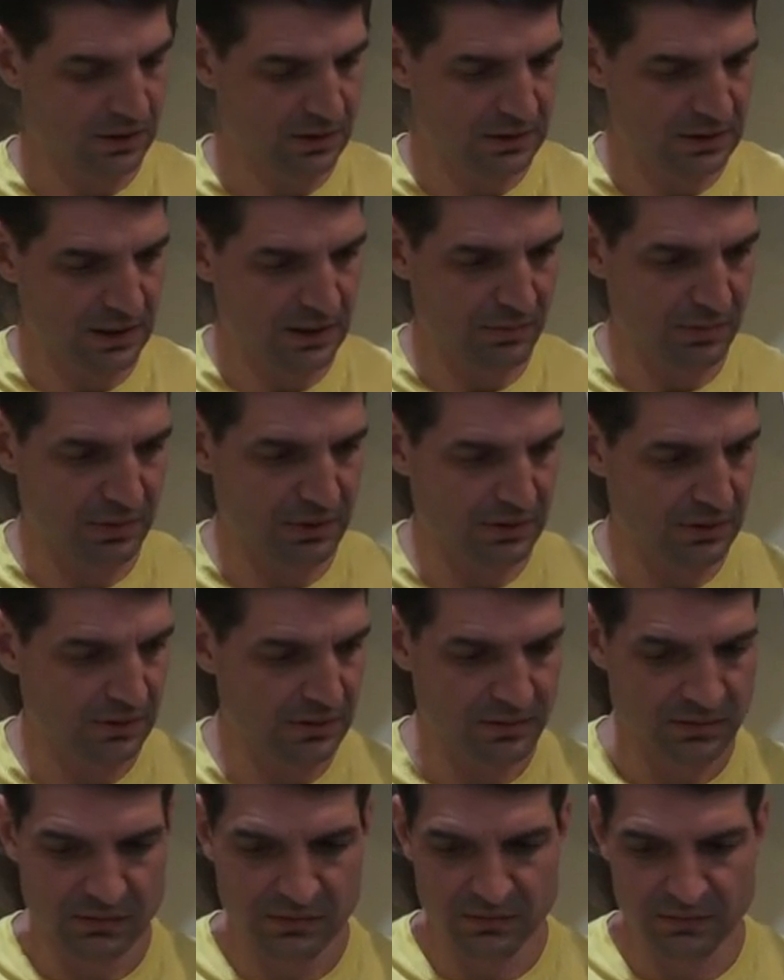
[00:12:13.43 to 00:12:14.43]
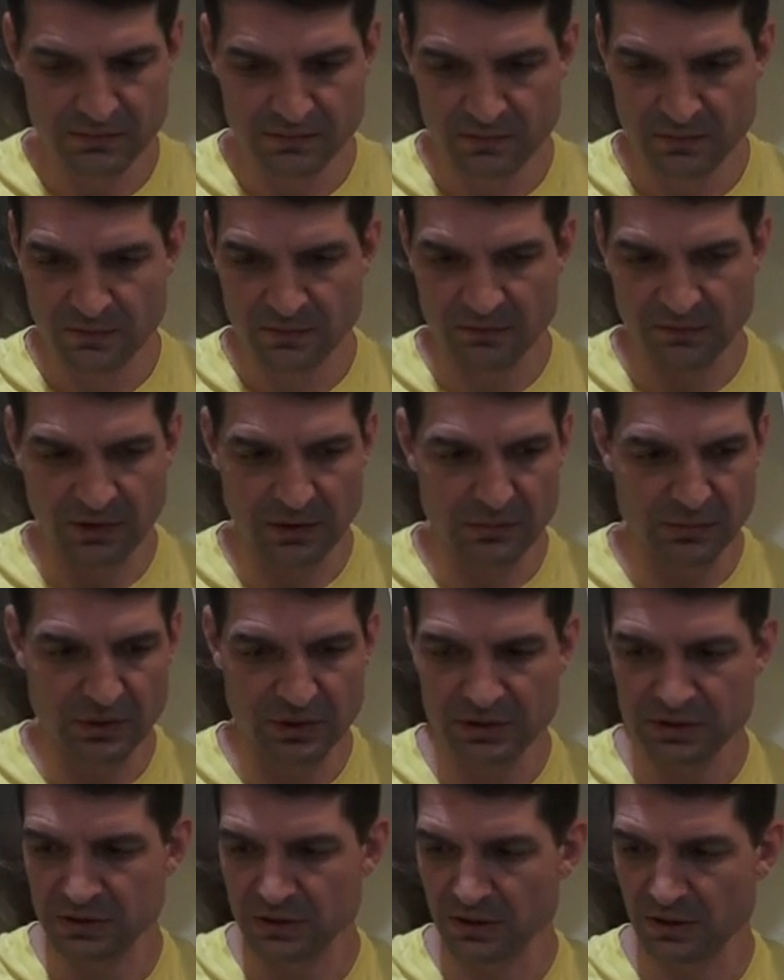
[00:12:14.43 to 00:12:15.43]
dampen
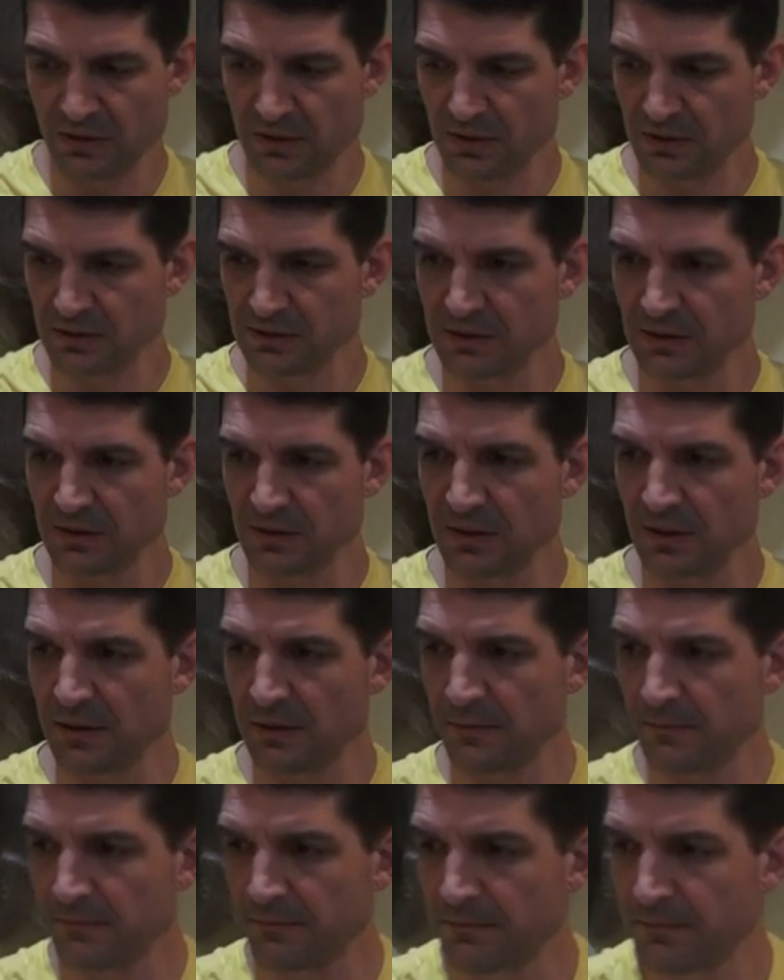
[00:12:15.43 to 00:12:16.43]
vibration and things like that.